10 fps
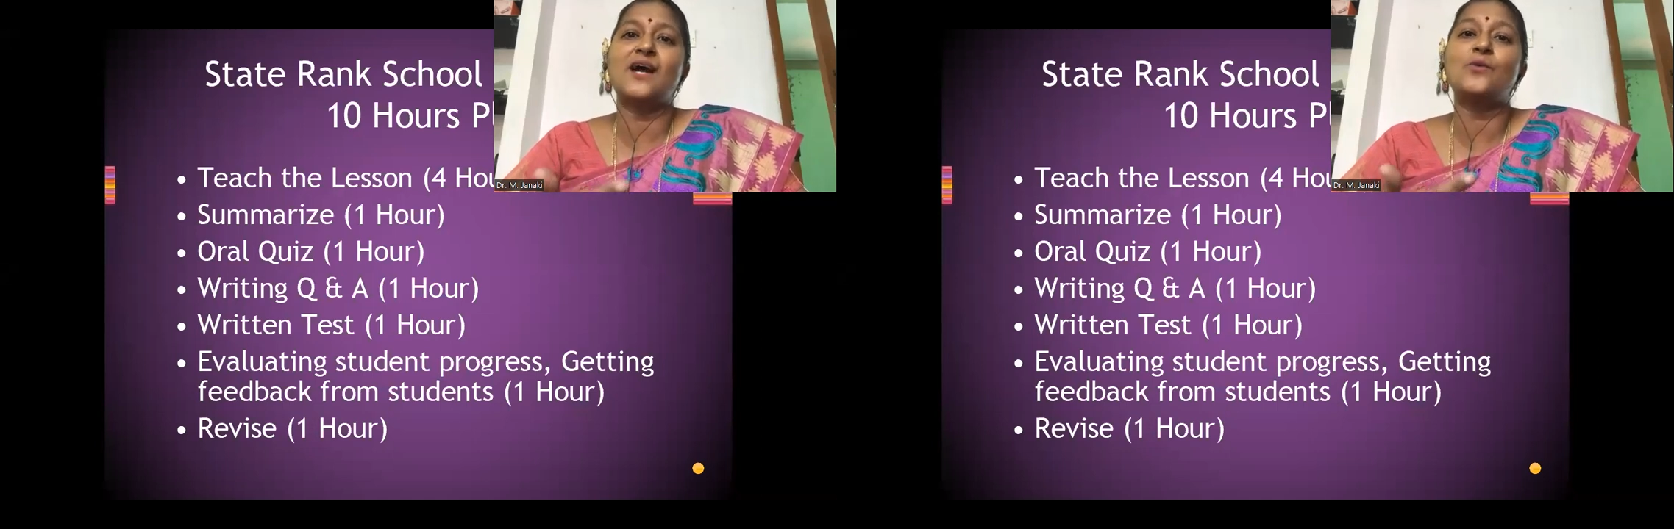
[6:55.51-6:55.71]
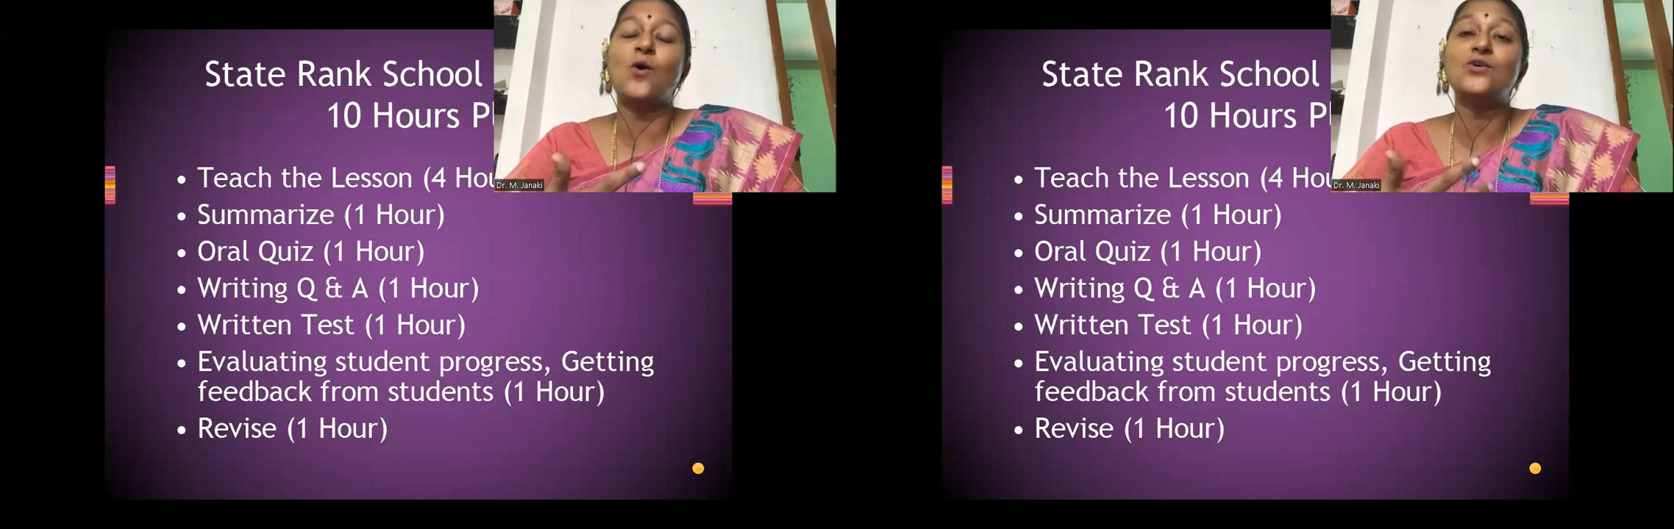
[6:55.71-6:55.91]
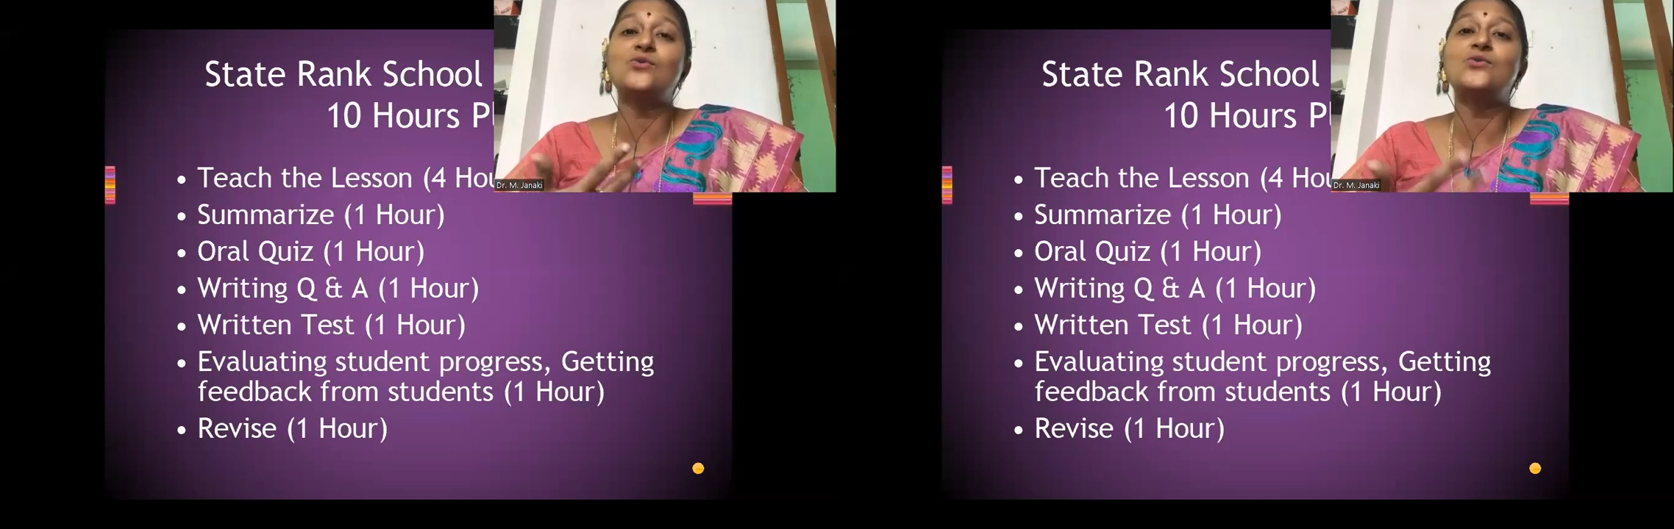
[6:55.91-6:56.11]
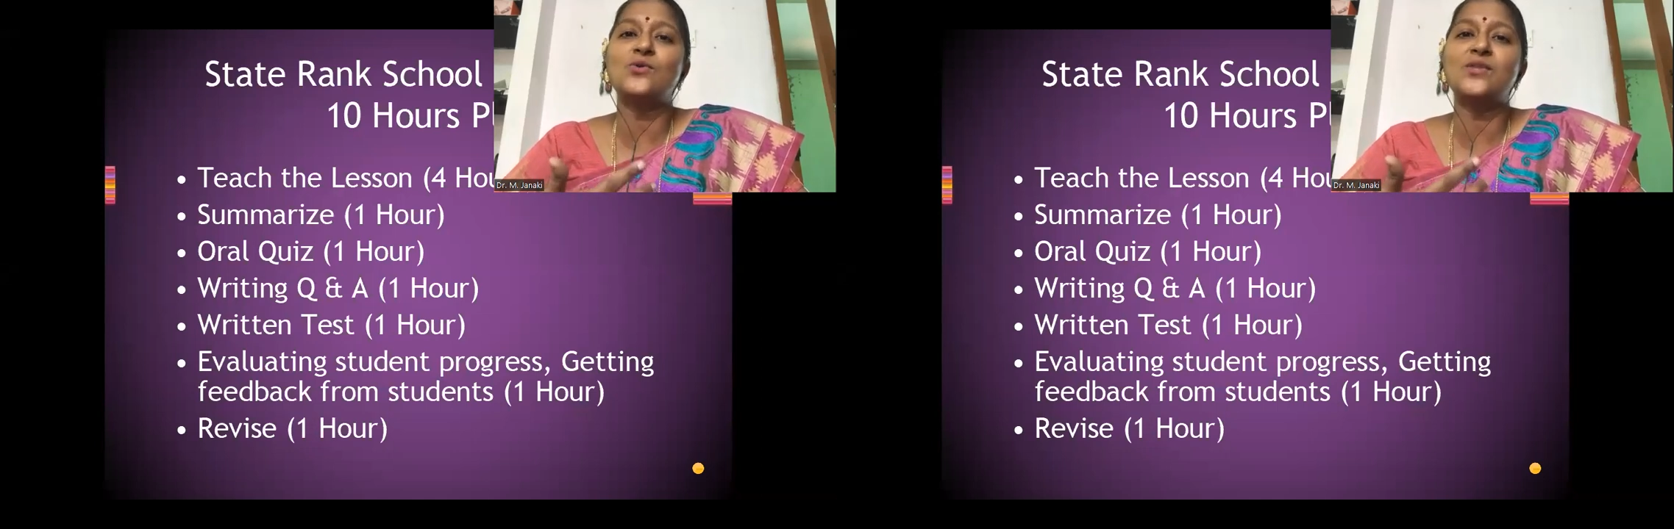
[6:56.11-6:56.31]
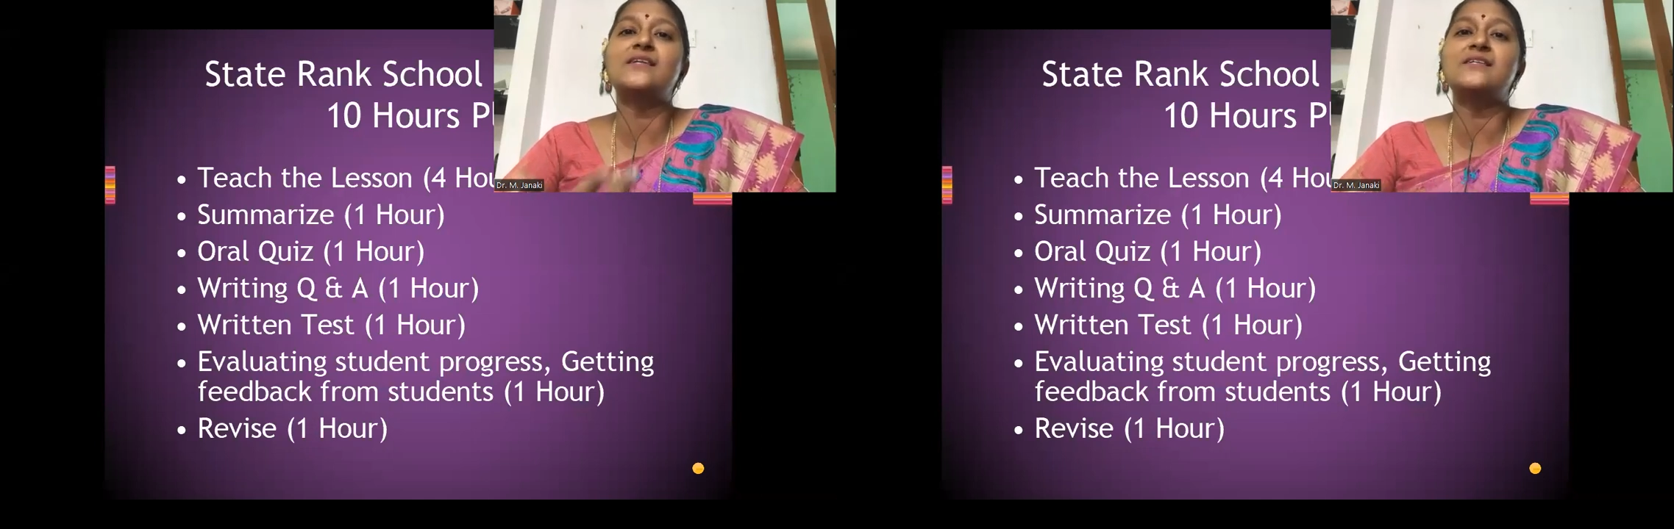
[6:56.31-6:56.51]
I want to
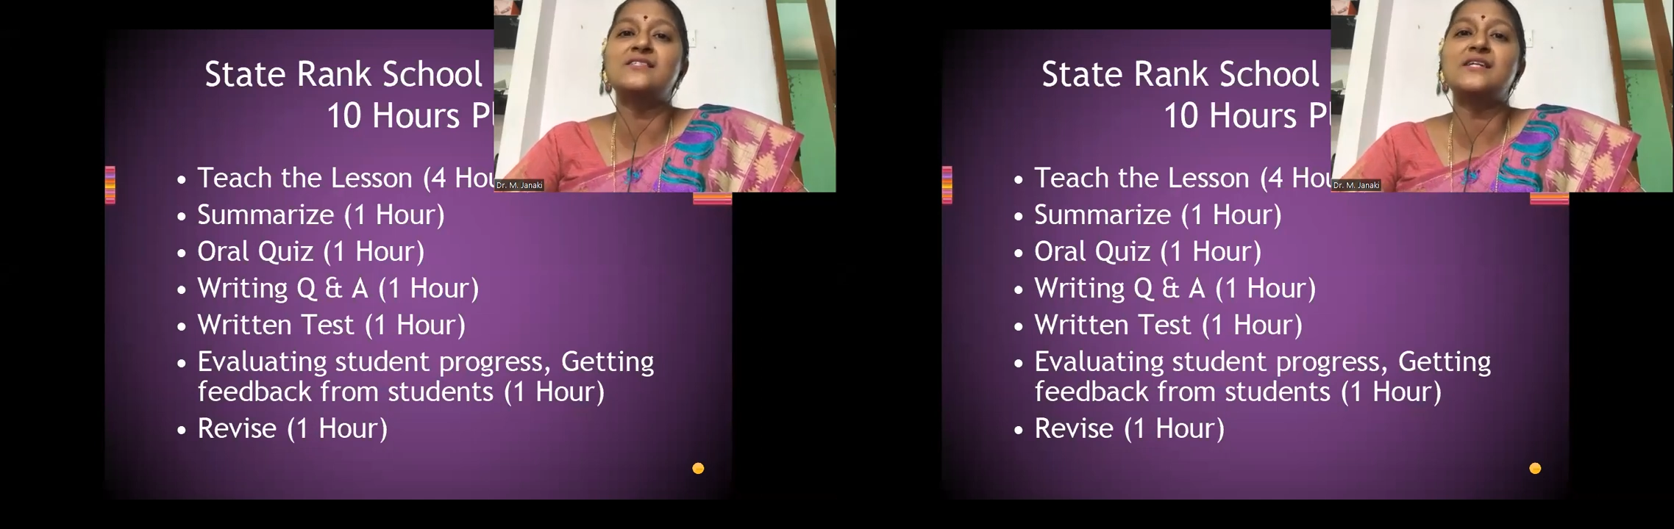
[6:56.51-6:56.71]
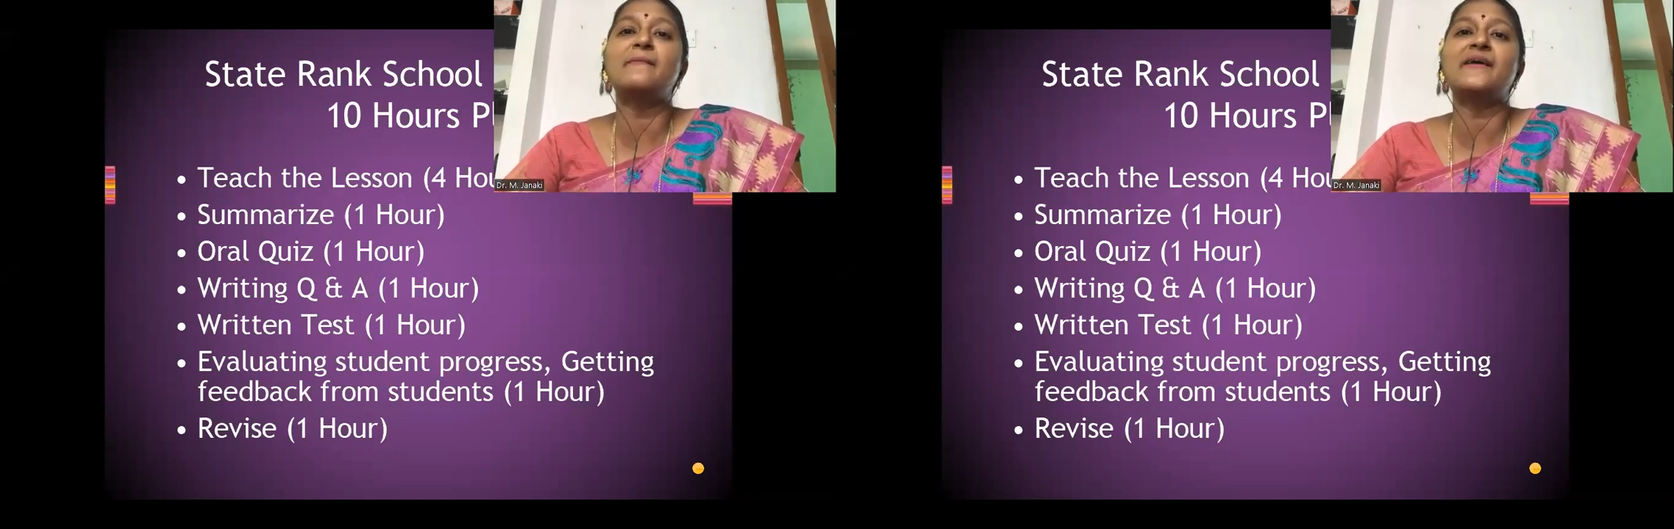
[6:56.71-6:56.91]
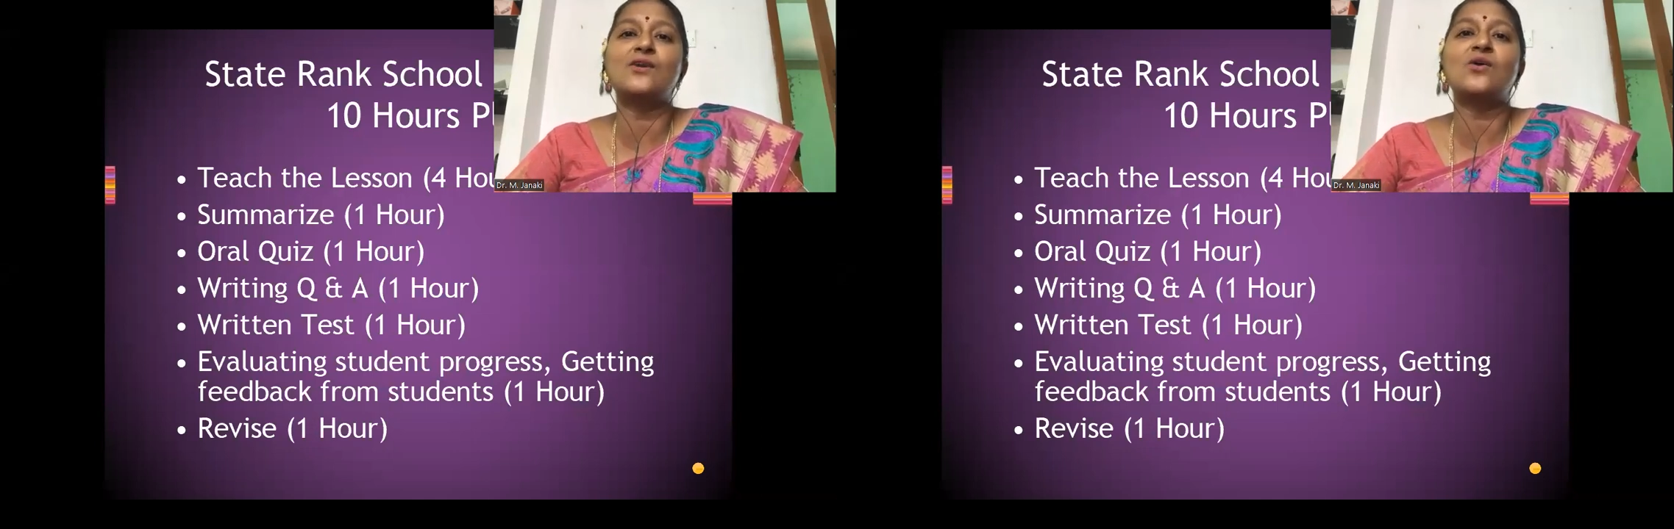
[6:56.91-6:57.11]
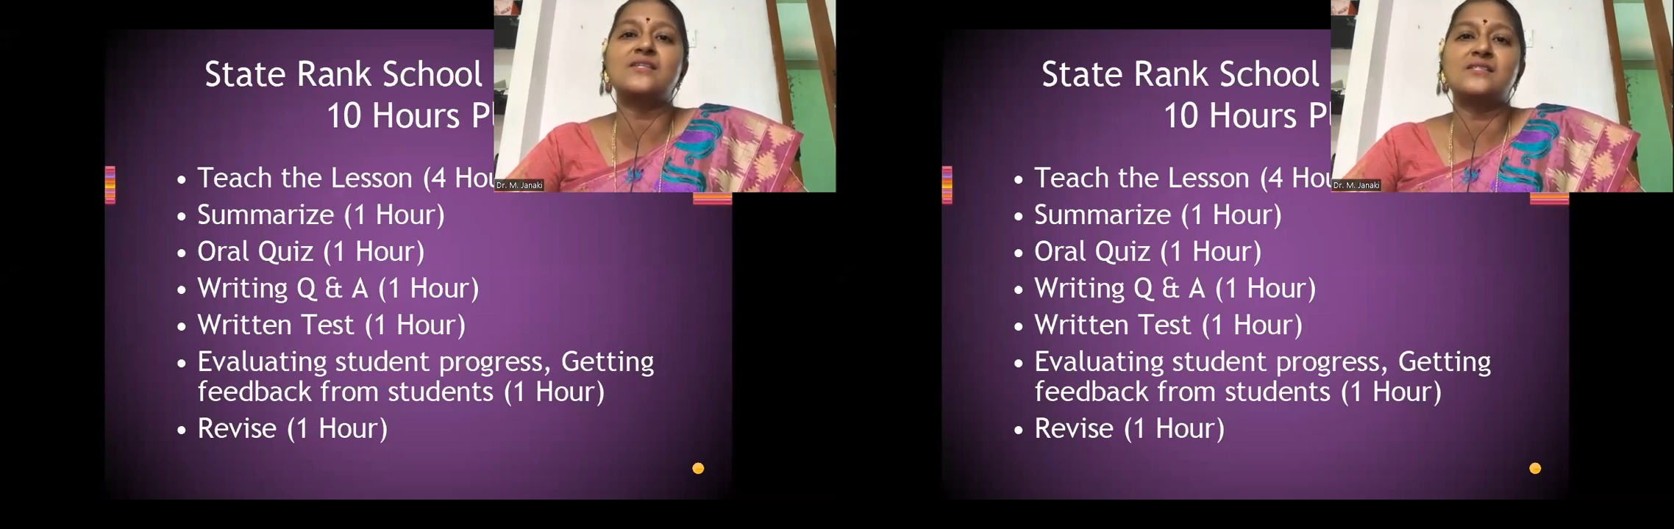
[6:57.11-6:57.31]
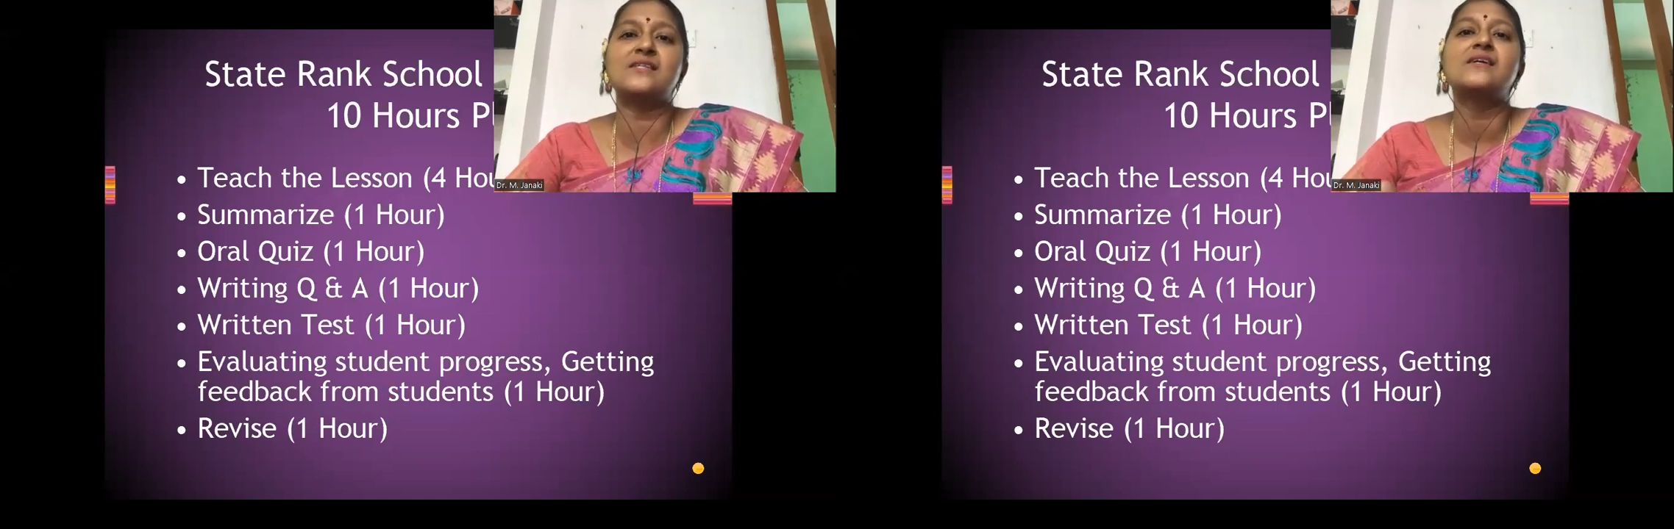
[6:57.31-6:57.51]
know their teaching
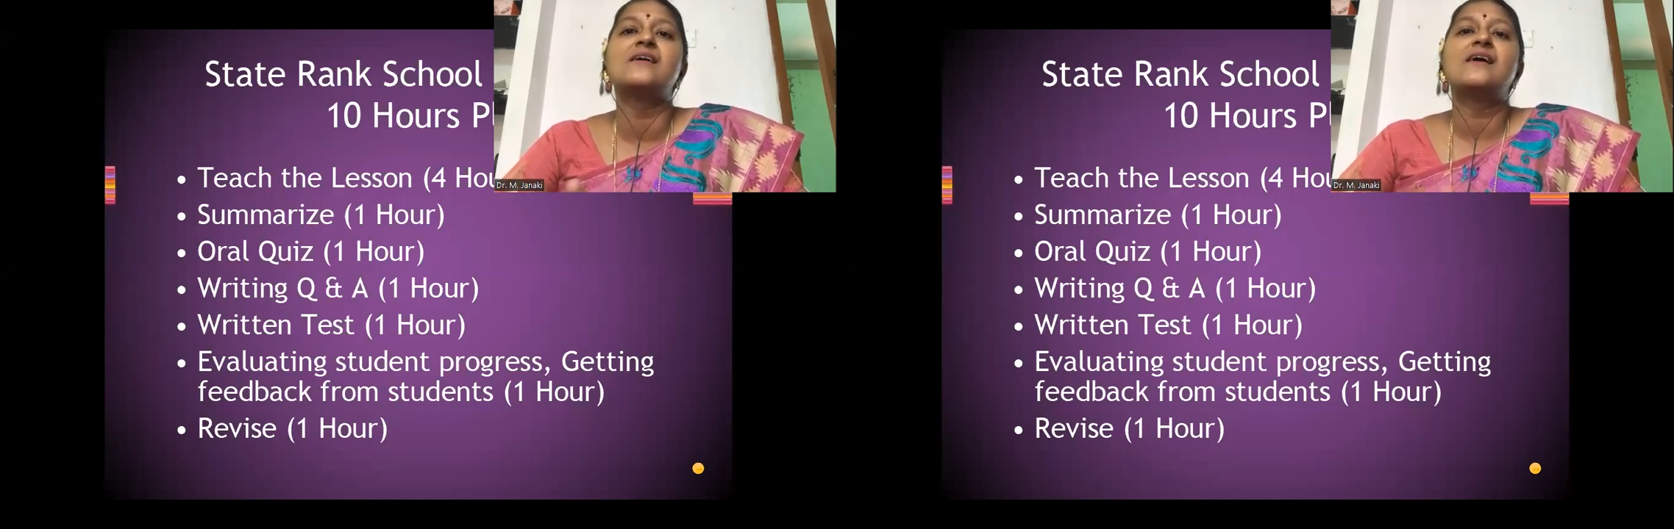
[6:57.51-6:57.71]
methodology.